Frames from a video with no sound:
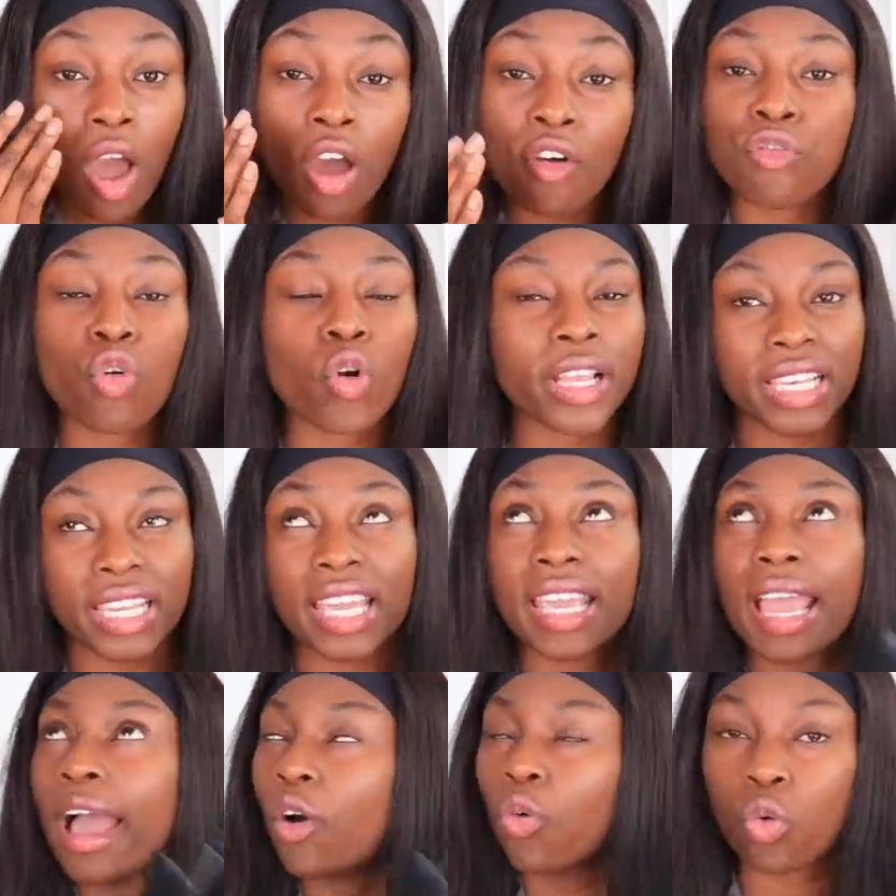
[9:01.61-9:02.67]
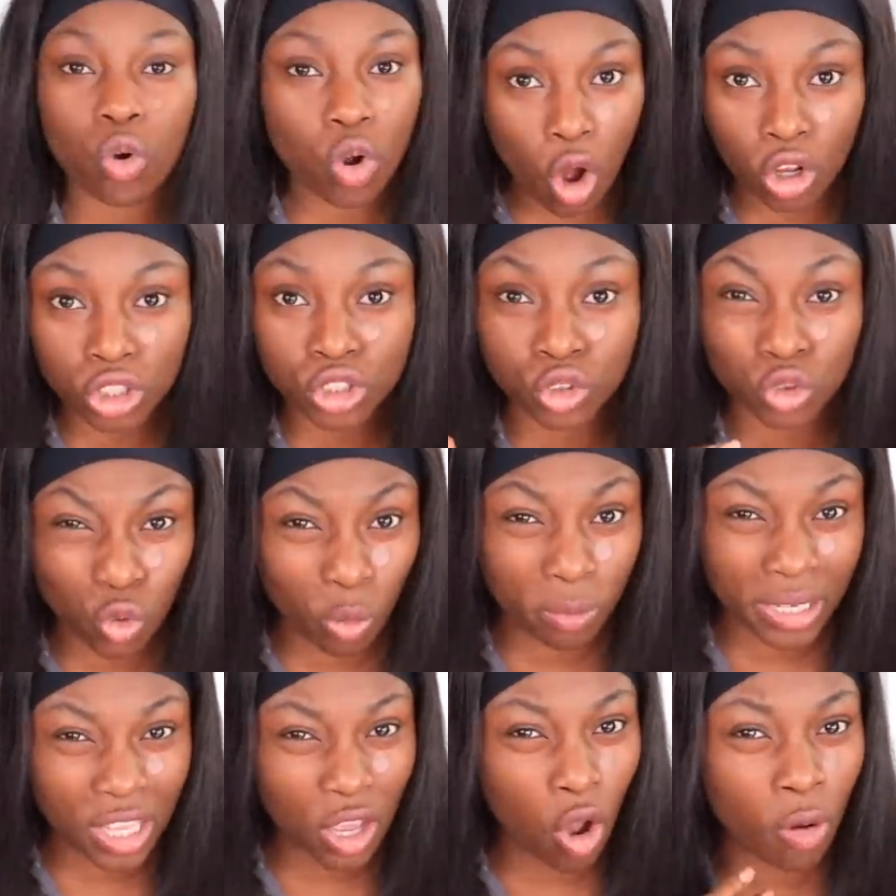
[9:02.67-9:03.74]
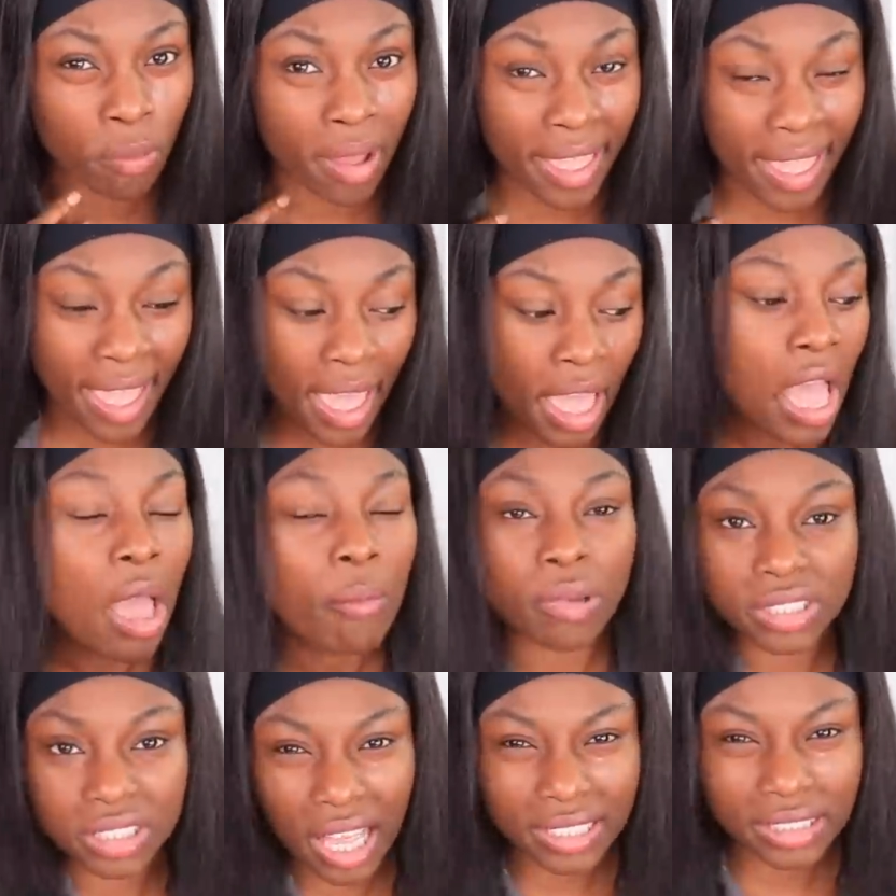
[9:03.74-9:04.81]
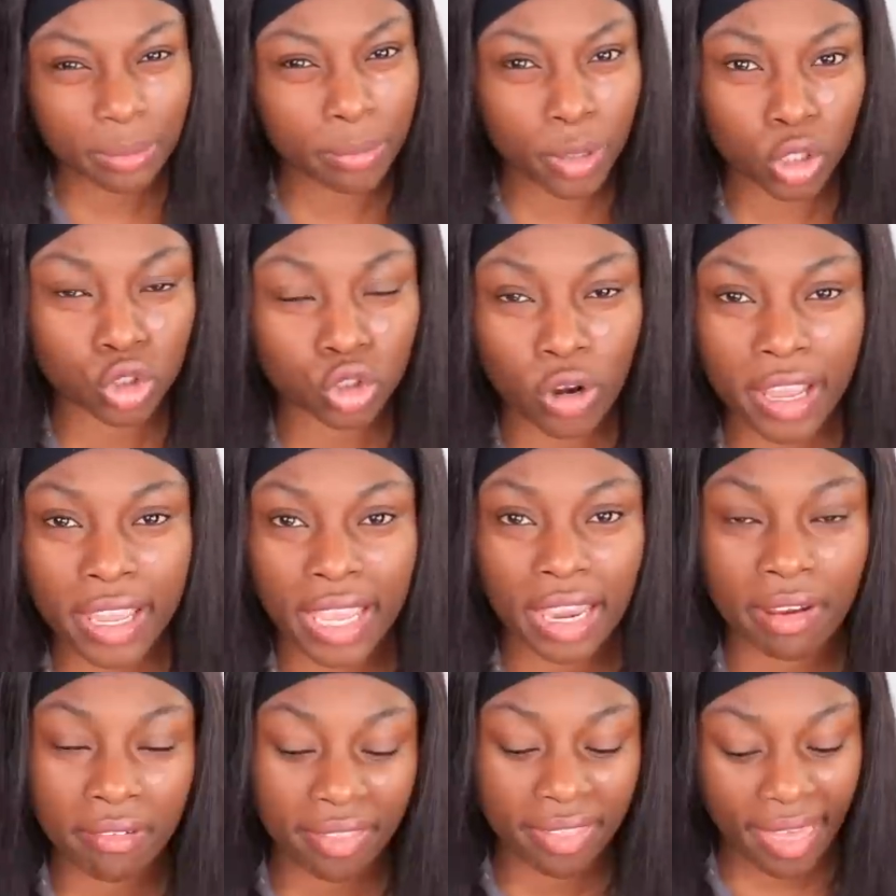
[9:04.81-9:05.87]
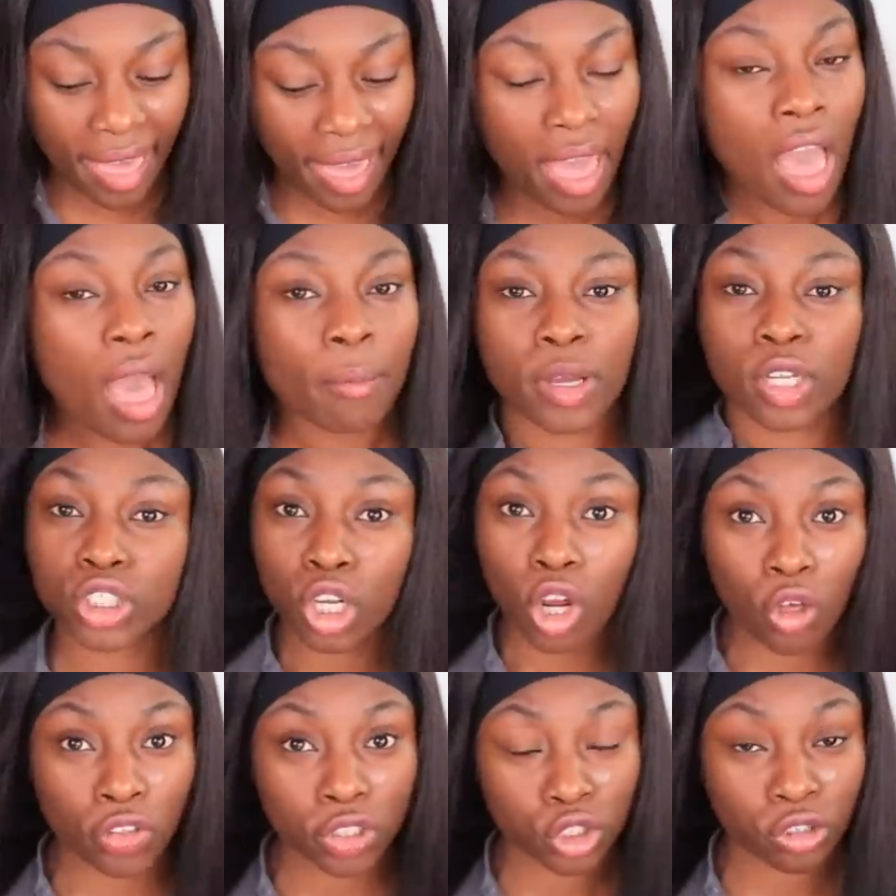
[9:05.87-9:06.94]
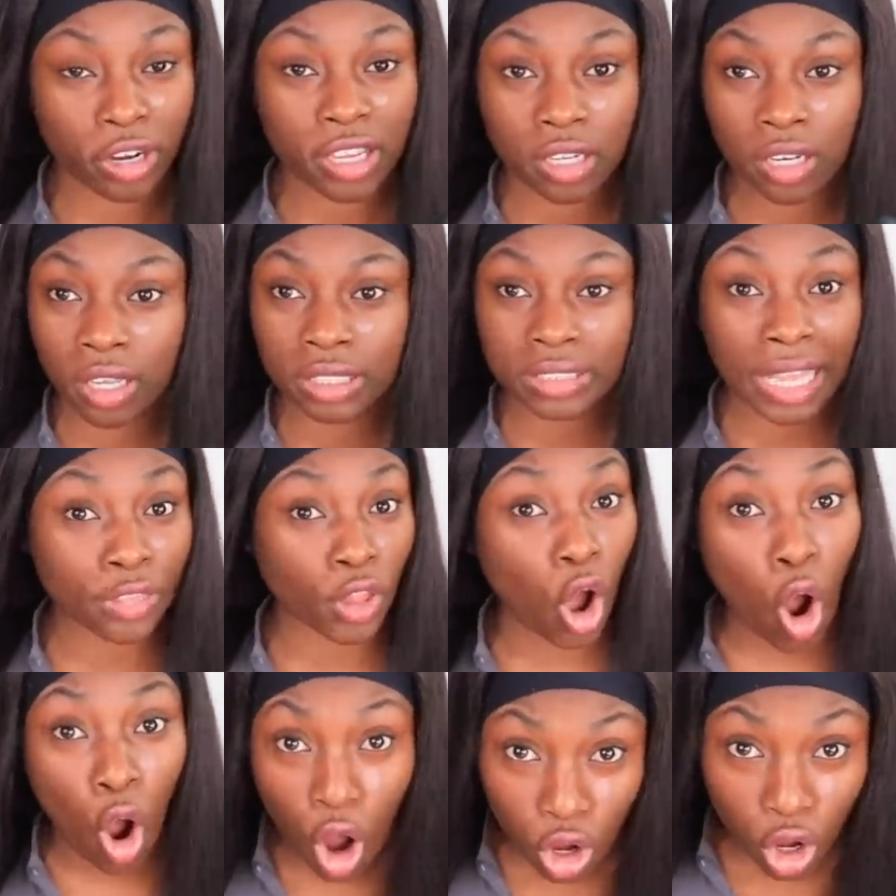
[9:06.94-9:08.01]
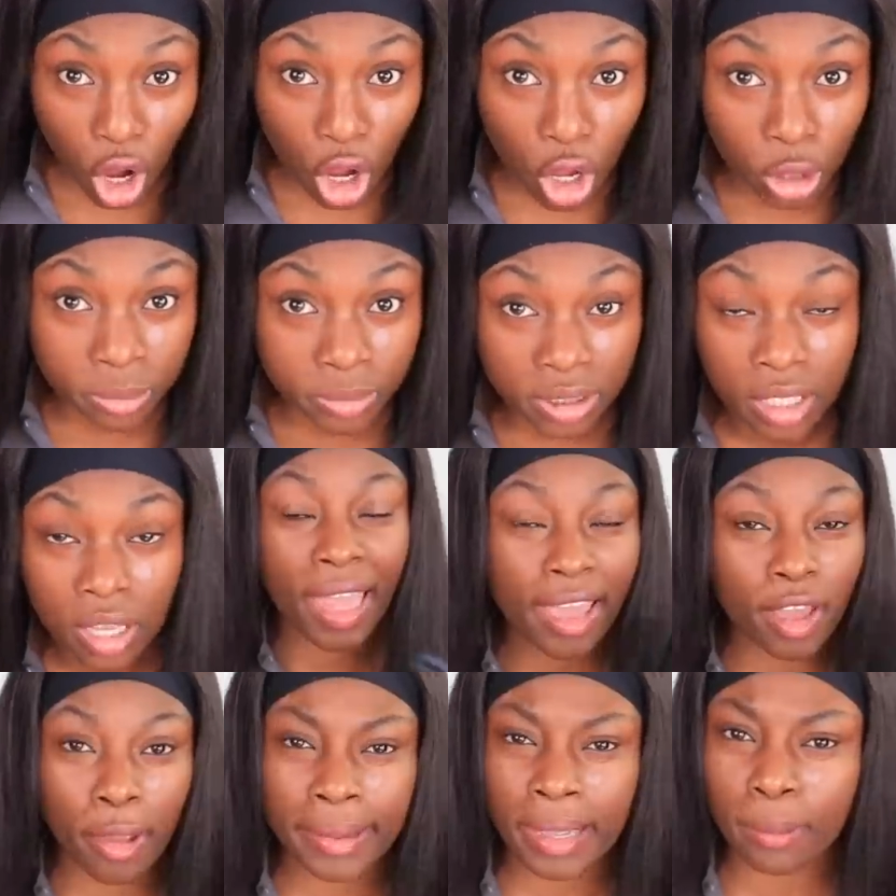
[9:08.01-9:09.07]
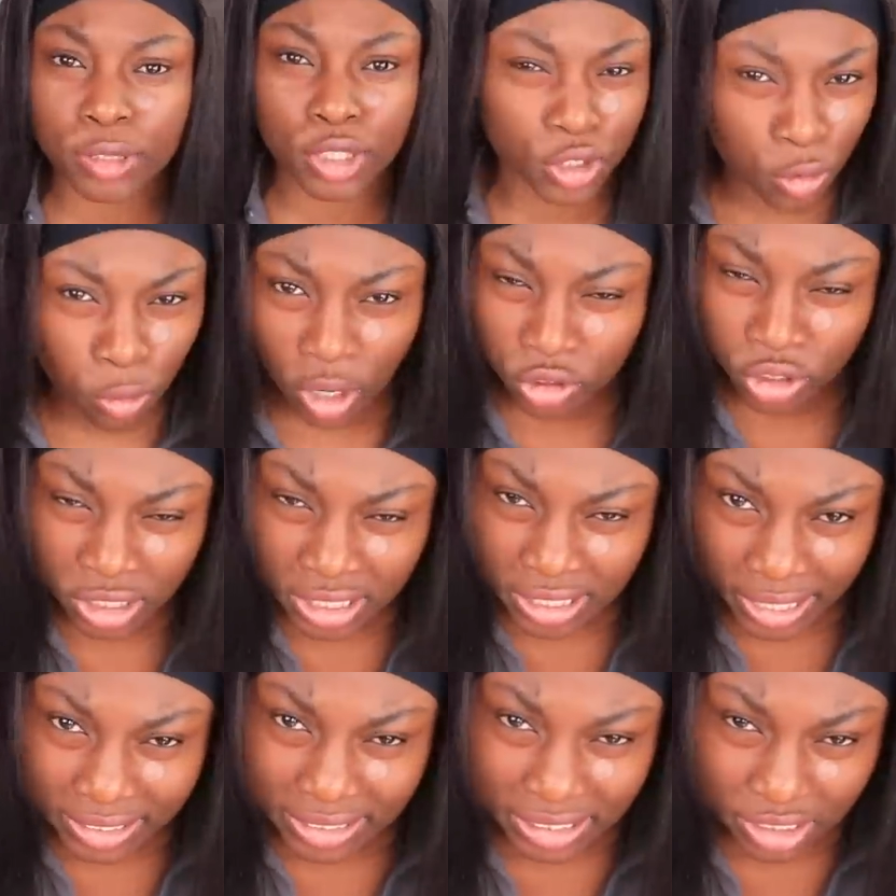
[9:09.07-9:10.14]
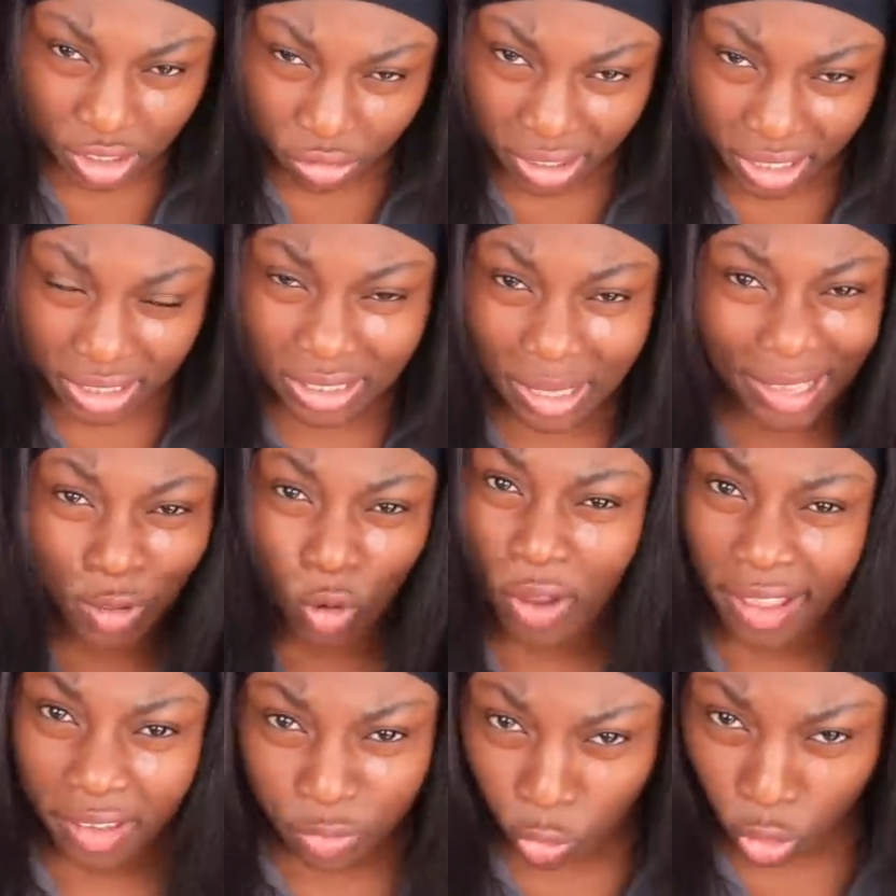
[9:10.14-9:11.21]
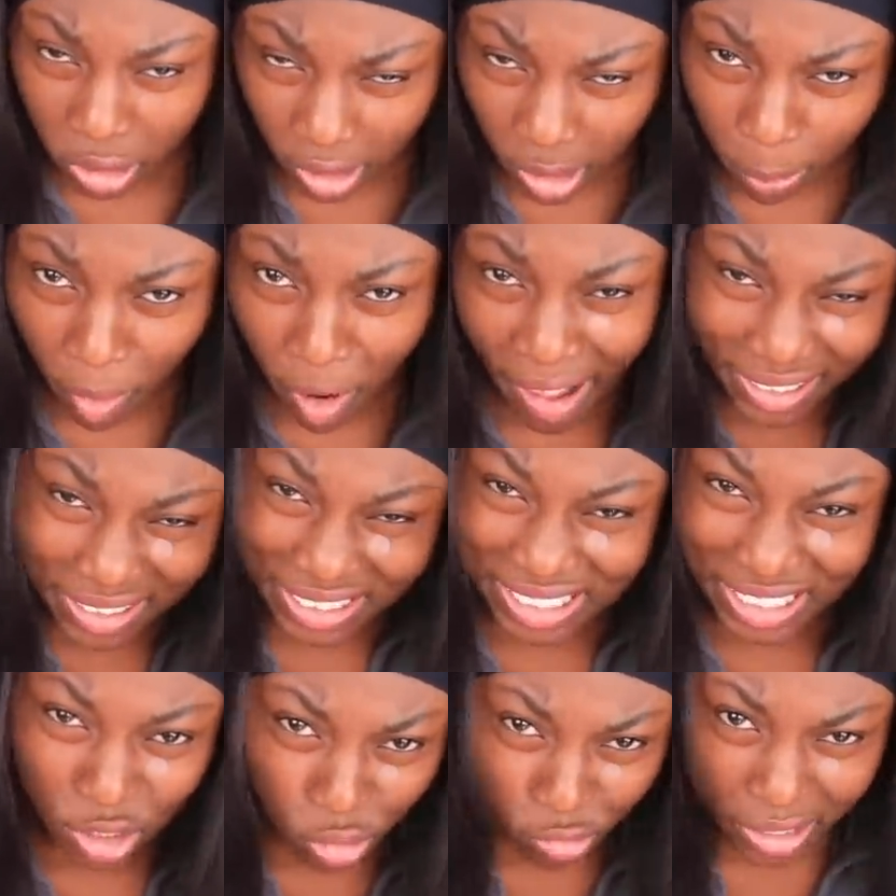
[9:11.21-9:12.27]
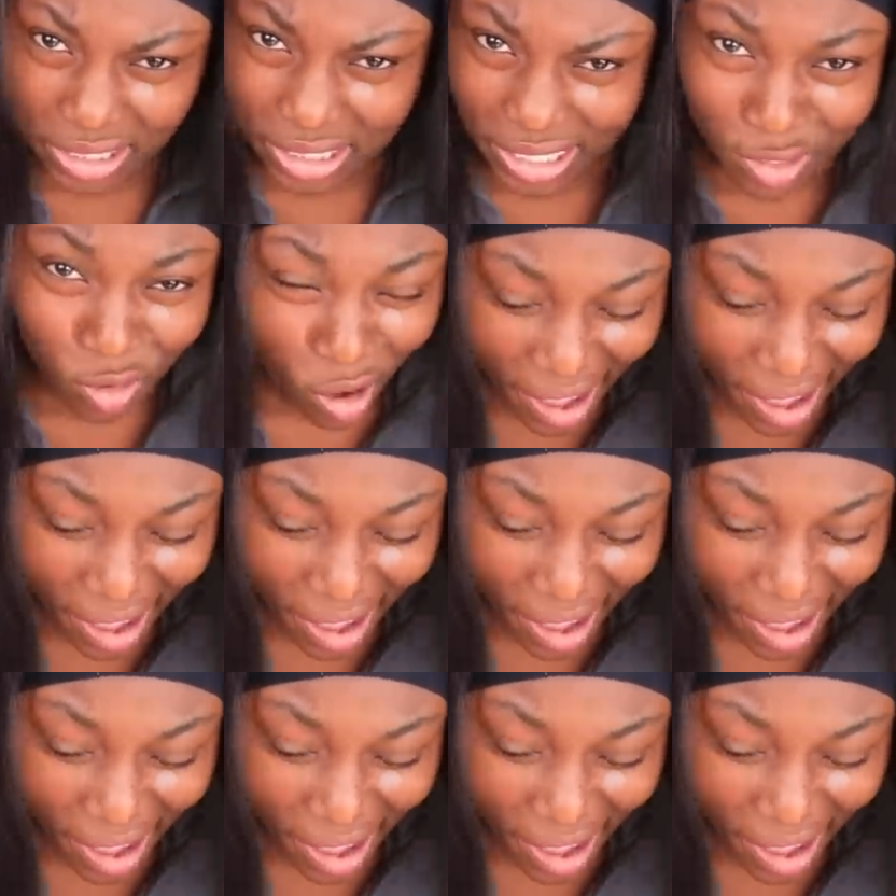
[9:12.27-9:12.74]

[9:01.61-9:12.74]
avoid heat at all costs normally on my hair, besides a blow dryer here and there, because a lot of the straighteners and the hot combs, they're going up to 280 degrees and your hair's falling apart and disintegrating in your